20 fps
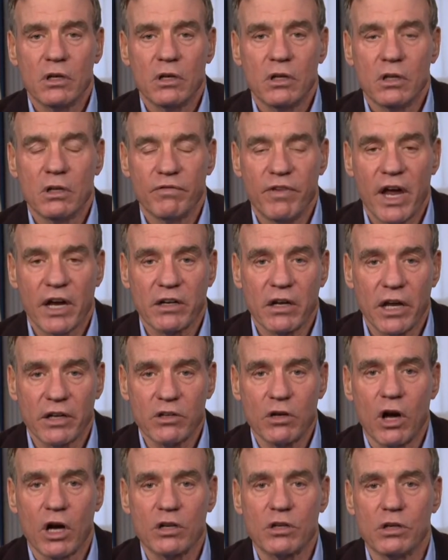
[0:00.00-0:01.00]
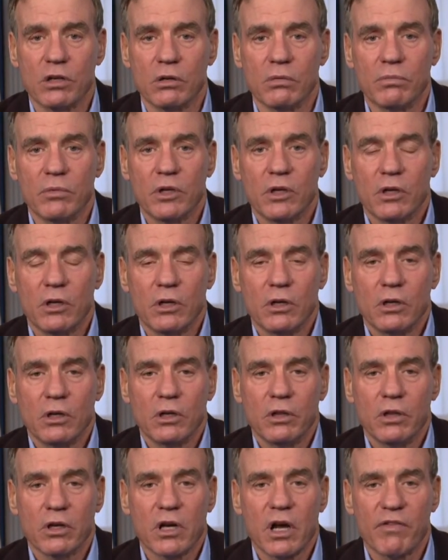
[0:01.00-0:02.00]
In fact, I talked to
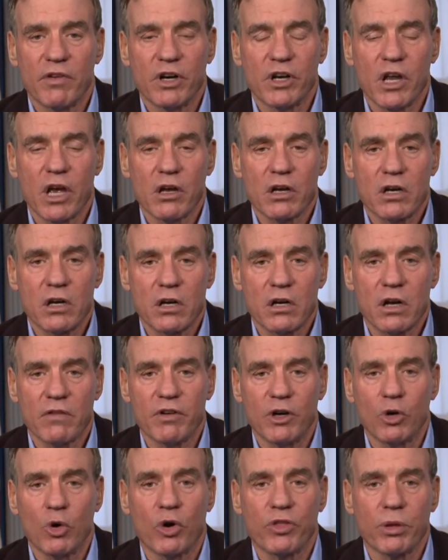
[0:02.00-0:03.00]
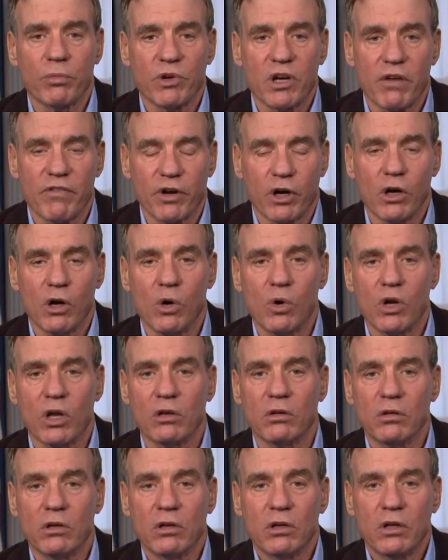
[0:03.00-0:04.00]
Governor, Governor Northam, Governor Hogan,
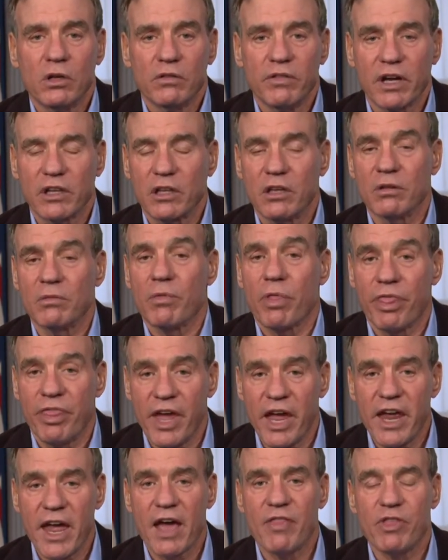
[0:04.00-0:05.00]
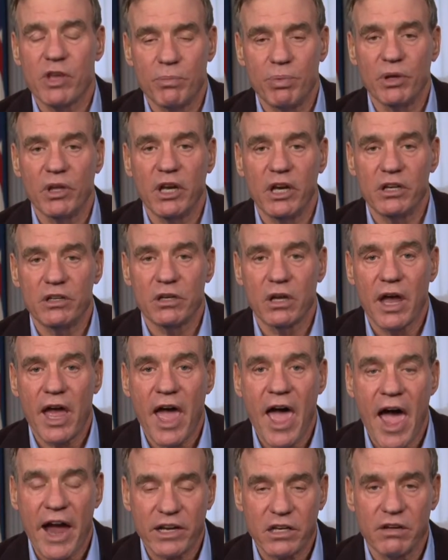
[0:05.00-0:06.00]
the fact that they had the ability to
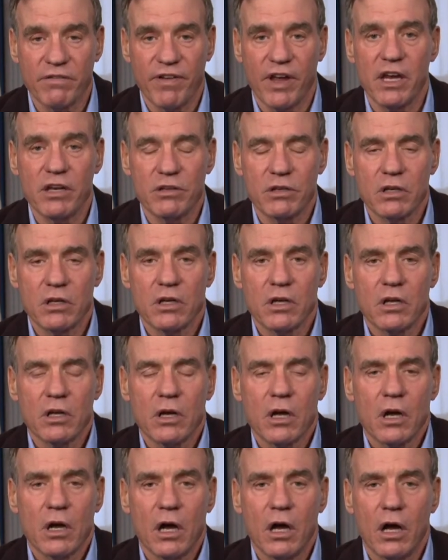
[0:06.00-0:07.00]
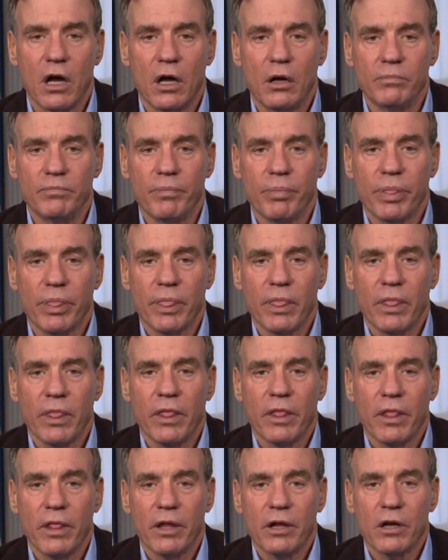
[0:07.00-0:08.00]
activate um,
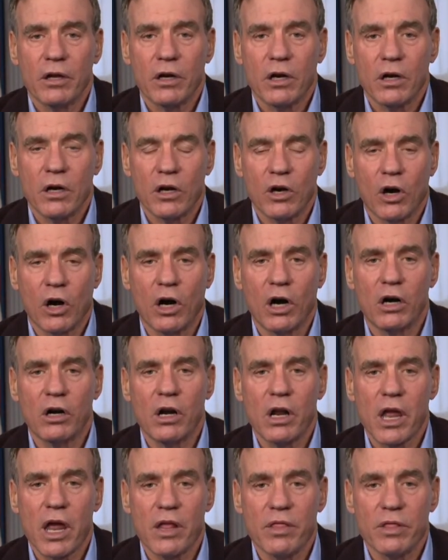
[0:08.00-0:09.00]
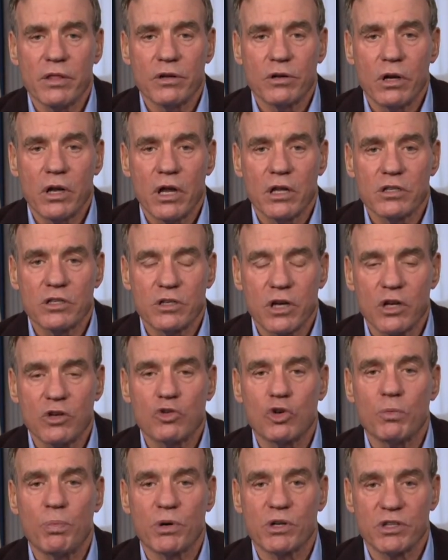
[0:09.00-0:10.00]
Guard and, and state
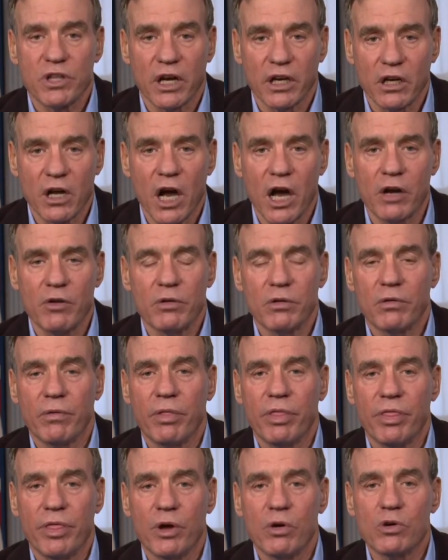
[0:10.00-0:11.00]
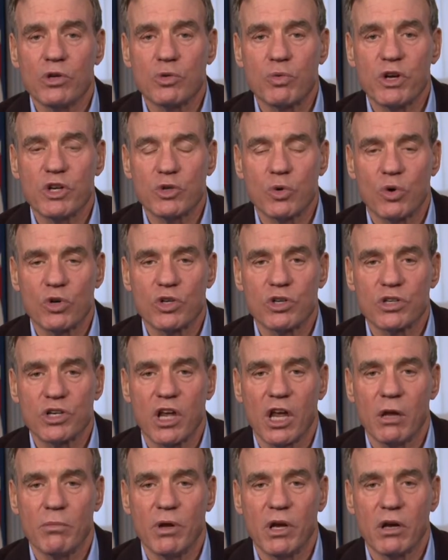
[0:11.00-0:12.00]
troopers. Thank God those resources
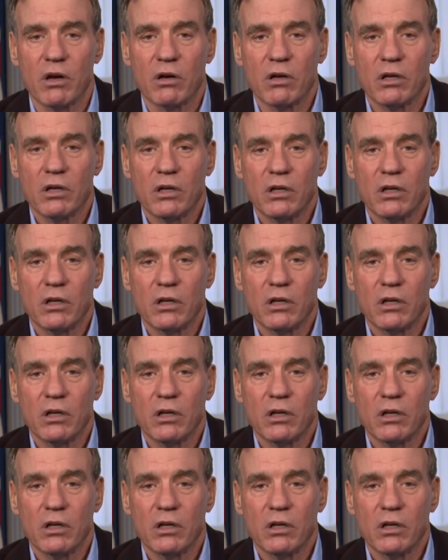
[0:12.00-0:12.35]
came here.